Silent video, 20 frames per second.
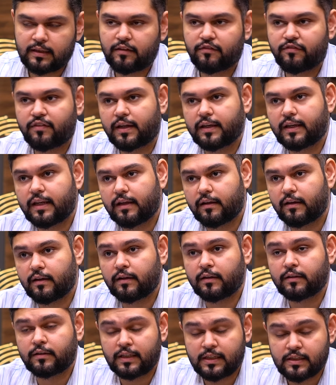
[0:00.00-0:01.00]
the
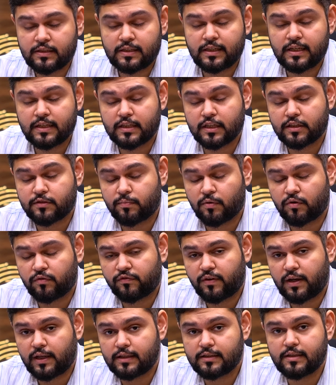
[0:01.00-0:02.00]
CSS
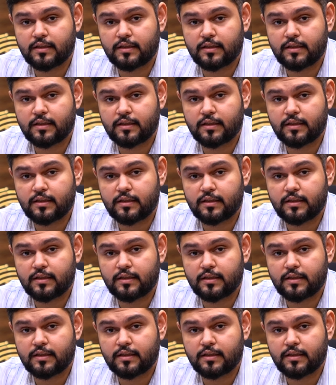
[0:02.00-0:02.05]
profile,